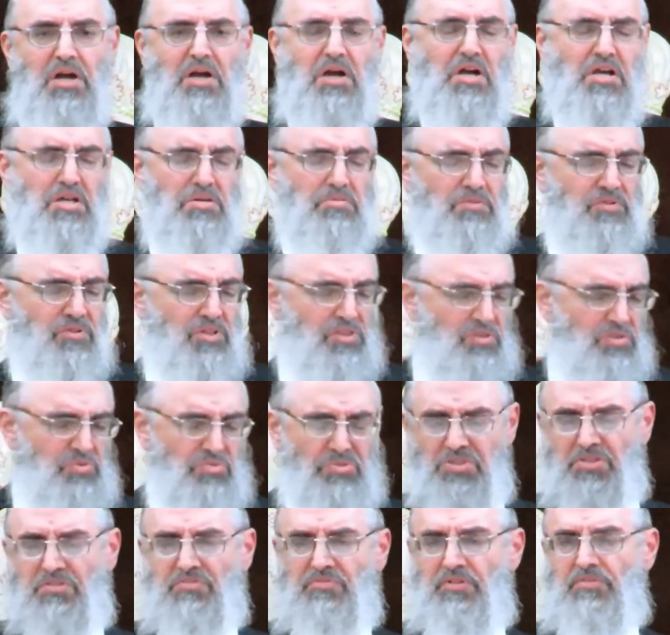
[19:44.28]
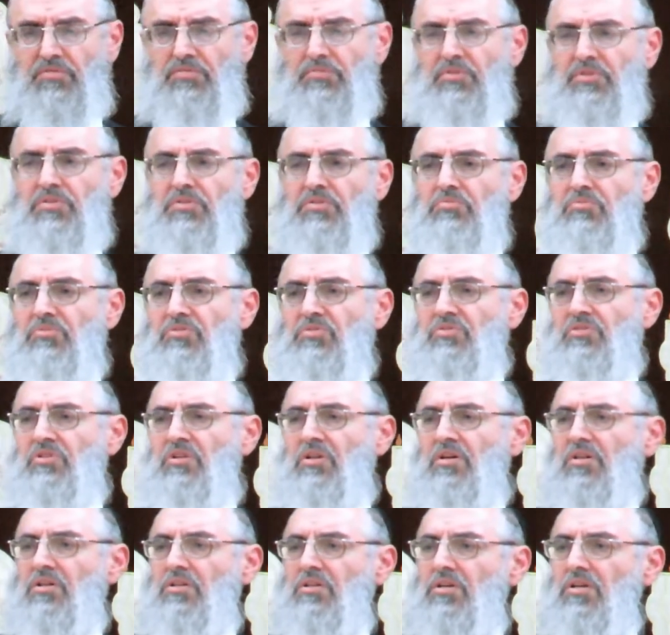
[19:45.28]
I'm going to give everybody
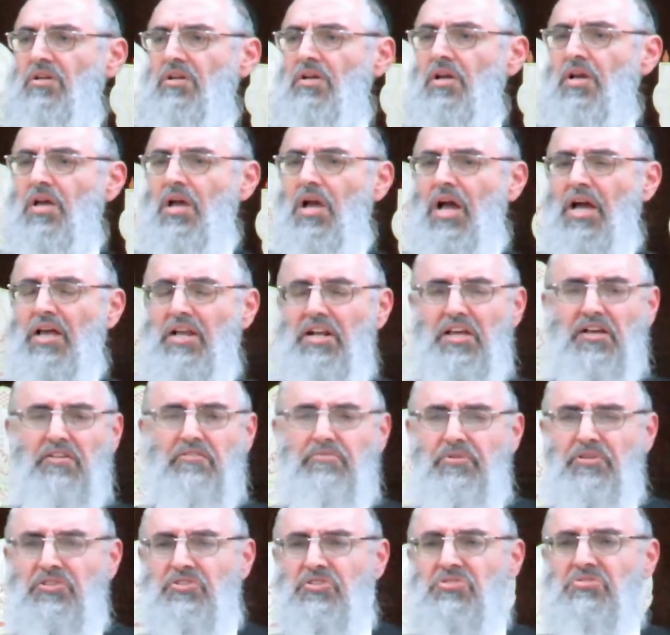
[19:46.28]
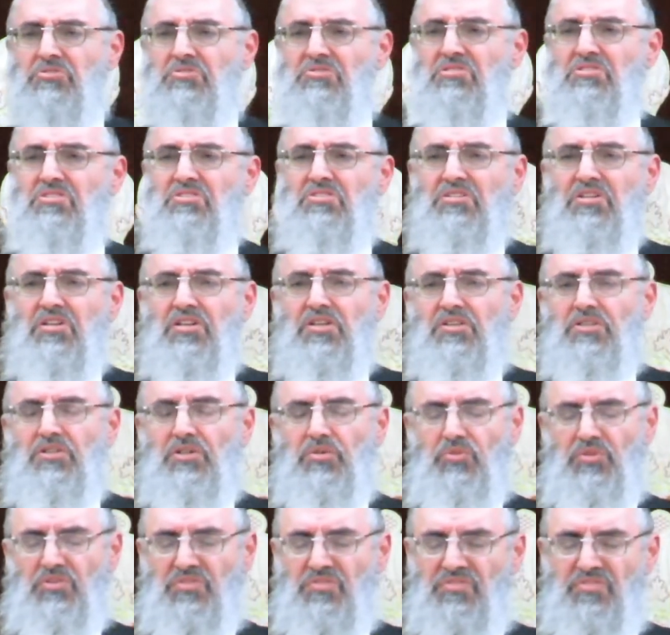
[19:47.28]
musar, and everybody should listen. It
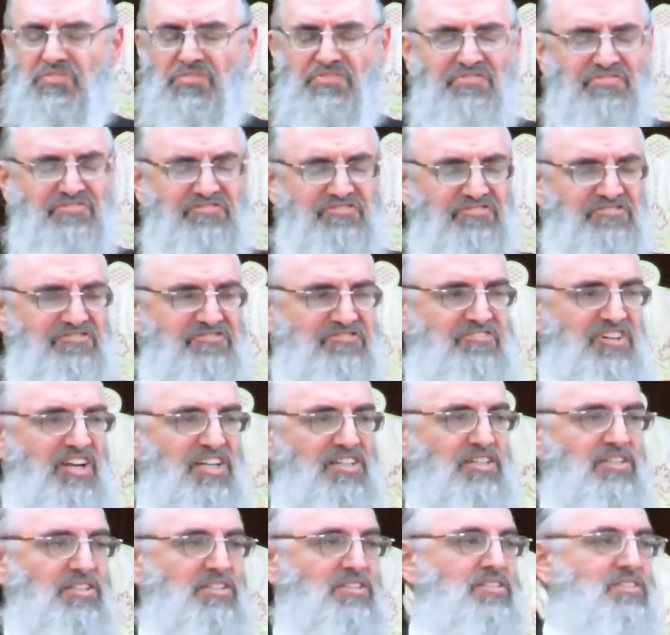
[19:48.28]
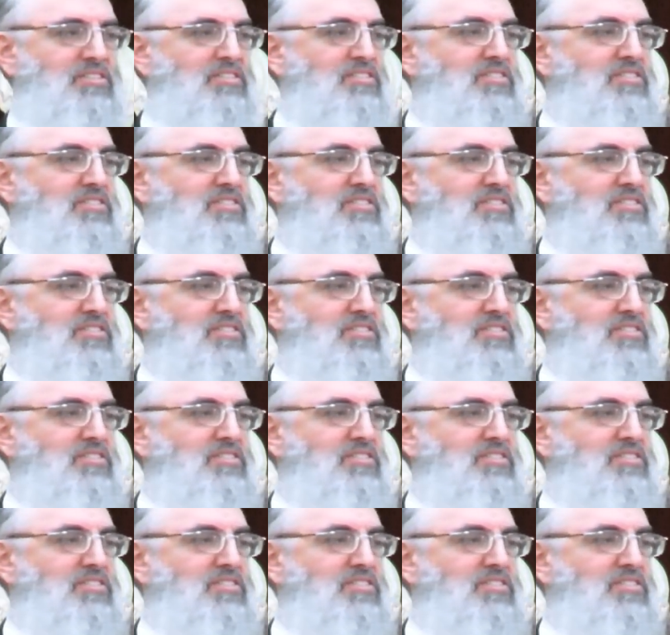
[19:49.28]
was fire.